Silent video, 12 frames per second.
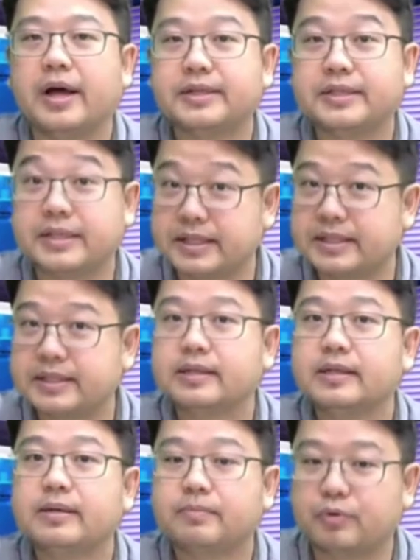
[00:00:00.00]
6
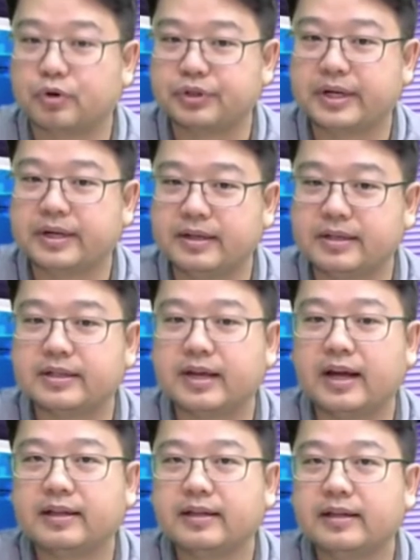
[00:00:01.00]
projects
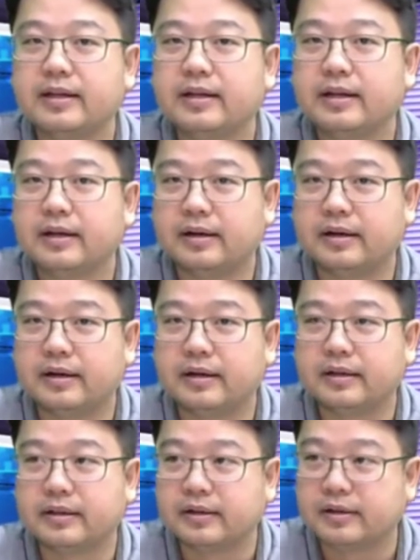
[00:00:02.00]
inside
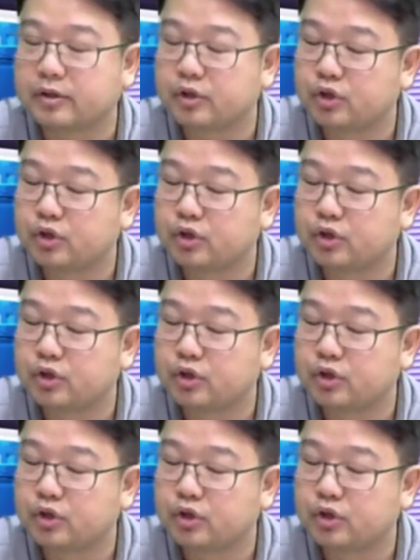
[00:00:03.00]
the